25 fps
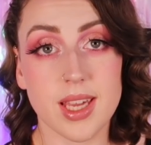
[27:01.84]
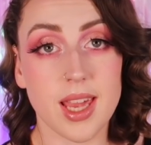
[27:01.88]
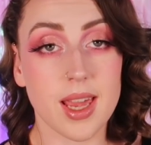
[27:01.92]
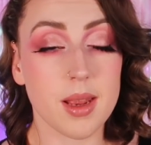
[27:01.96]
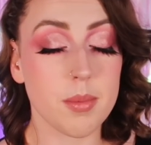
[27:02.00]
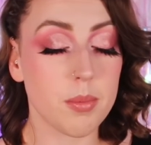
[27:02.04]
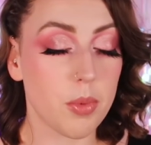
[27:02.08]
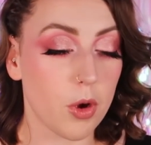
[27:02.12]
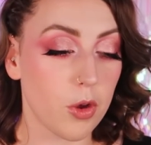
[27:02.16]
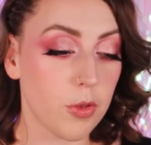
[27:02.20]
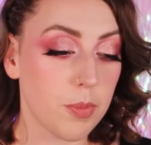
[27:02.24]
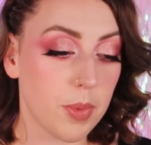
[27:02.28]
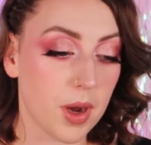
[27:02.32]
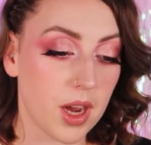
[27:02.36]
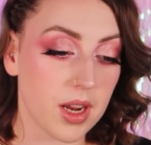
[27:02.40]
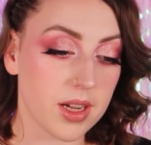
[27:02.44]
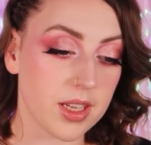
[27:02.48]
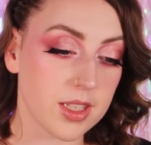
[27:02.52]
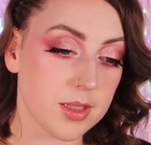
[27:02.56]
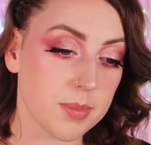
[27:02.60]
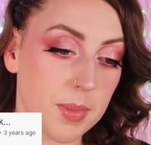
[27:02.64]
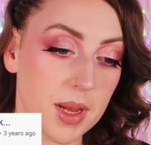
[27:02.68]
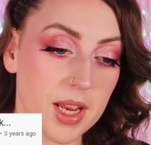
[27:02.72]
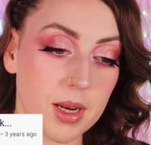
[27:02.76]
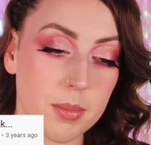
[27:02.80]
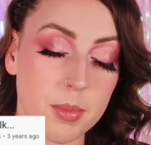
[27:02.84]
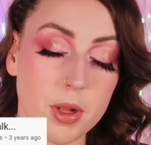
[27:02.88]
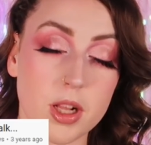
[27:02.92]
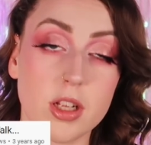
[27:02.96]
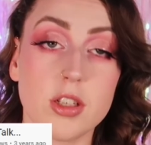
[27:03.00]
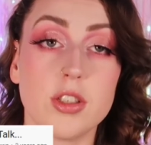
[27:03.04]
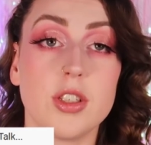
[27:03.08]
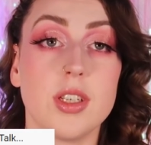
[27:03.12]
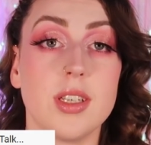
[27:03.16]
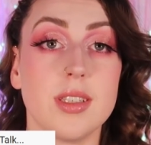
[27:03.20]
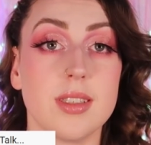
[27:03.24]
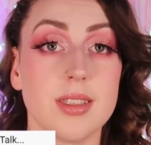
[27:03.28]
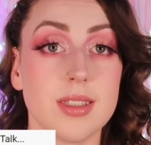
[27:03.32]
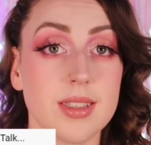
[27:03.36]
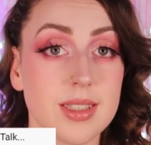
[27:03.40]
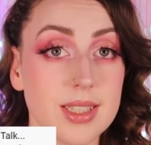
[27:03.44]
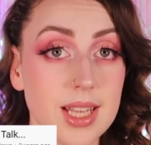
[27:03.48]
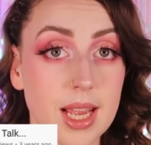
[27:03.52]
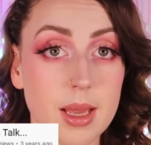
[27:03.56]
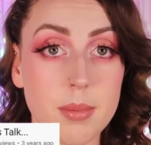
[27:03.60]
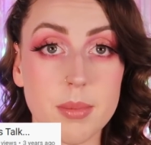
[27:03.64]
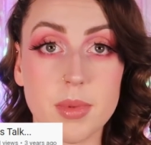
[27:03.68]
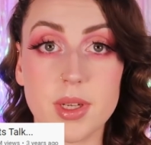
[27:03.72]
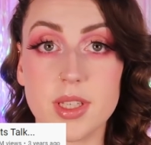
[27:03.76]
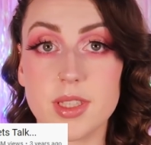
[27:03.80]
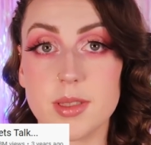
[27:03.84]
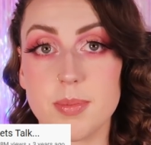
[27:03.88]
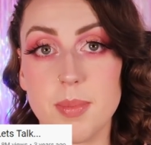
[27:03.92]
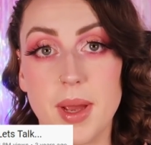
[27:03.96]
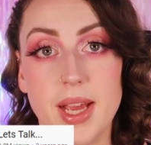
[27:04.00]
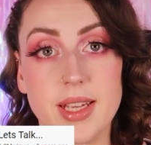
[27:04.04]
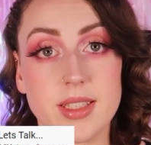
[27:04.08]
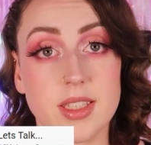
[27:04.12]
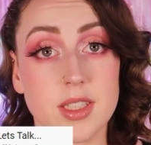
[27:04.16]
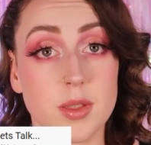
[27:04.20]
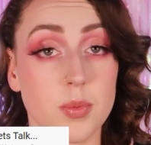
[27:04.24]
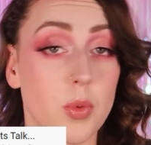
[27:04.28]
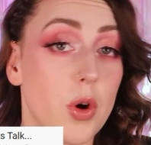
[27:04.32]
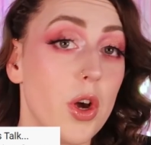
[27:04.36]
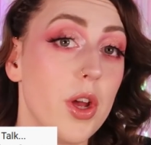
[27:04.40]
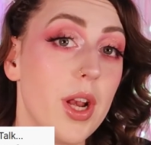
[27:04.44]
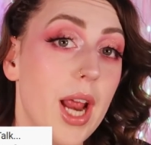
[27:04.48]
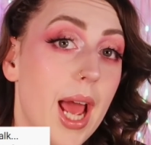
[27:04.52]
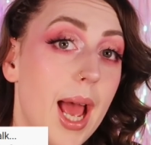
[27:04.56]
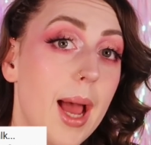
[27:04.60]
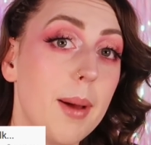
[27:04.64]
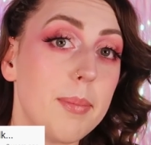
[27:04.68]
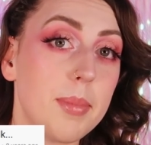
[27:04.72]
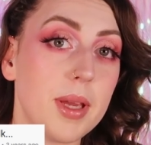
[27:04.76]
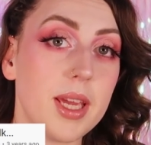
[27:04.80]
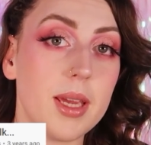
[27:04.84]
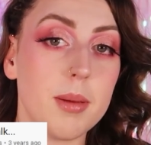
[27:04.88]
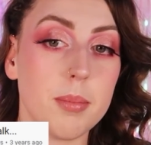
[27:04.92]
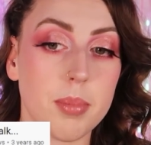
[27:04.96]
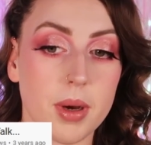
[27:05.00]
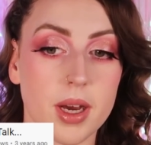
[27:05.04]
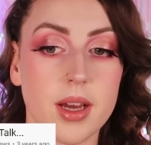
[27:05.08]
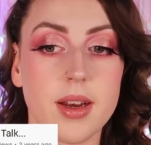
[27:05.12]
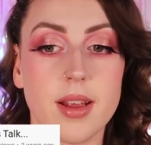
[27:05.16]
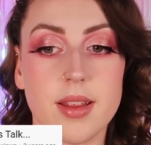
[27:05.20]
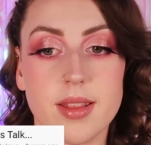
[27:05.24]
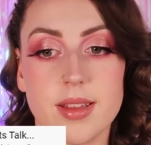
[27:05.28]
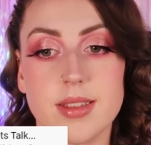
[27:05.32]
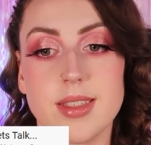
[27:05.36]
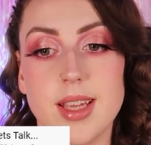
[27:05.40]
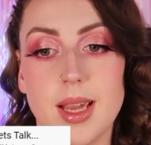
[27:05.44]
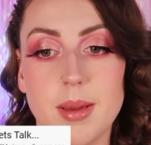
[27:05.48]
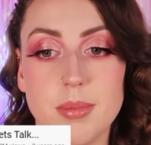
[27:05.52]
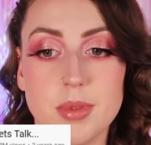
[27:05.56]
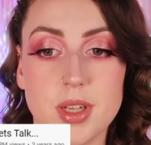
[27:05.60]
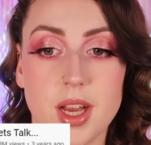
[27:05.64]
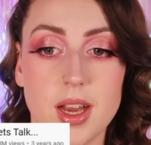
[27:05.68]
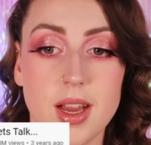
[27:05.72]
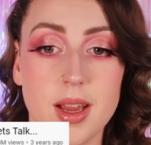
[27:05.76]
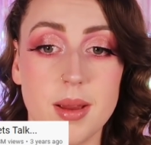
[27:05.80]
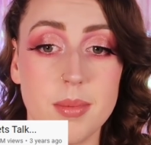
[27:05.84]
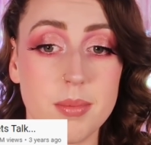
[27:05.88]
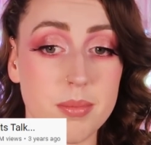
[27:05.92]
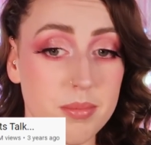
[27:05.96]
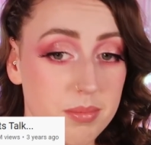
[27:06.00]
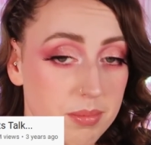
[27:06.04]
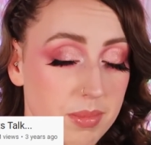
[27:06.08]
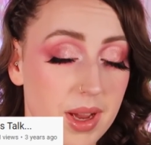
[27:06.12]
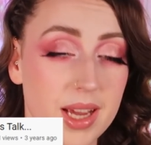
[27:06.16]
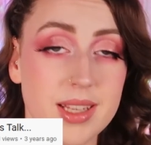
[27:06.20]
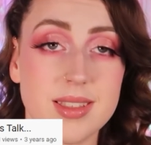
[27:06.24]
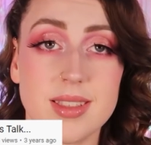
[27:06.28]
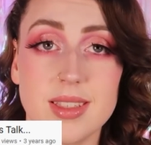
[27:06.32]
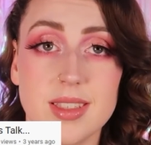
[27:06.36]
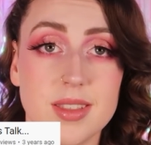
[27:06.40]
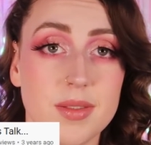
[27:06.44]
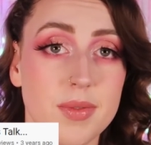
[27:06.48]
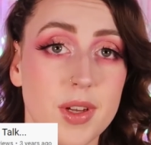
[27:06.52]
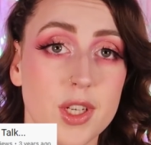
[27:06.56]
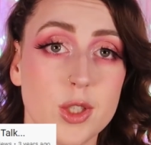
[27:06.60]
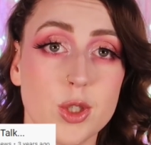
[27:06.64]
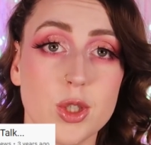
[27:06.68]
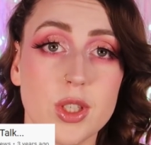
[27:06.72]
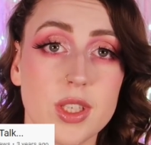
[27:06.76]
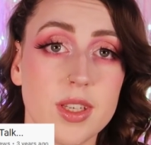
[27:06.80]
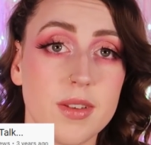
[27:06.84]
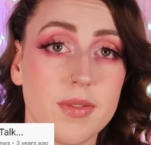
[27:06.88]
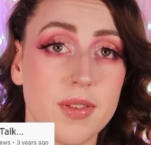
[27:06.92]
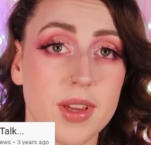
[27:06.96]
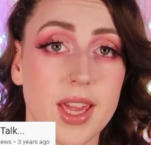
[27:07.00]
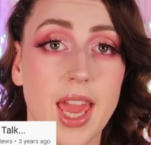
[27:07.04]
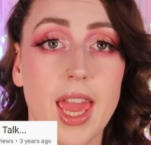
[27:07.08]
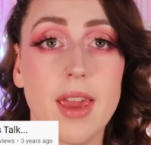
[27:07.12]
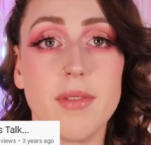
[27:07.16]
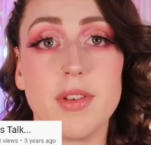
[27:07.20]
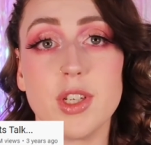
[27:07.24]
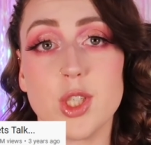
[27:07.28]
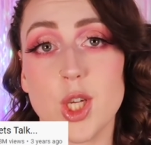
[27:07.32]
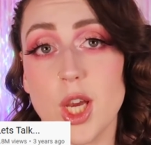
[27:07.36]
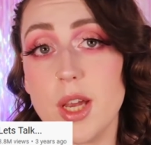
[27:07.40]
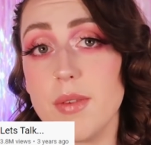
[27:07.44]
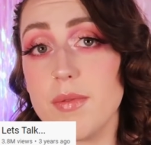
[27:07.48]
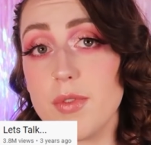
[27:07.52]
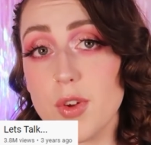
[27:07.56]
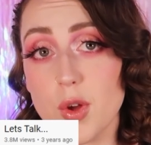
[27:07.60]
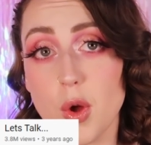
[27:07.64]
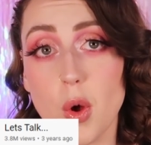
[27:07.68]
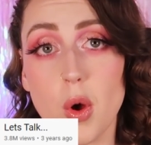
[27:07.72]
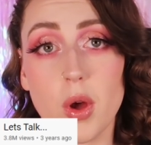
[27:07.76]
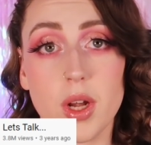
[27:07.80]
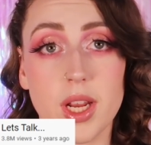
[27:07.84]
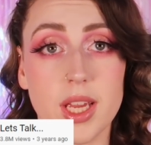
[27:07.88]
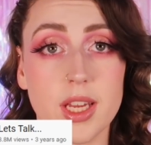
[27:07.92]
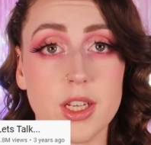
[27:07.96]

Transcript: again, both parties made apologies and statements. Masses weren't happy, but at the same time, Masses eventually forgave Ish and forgot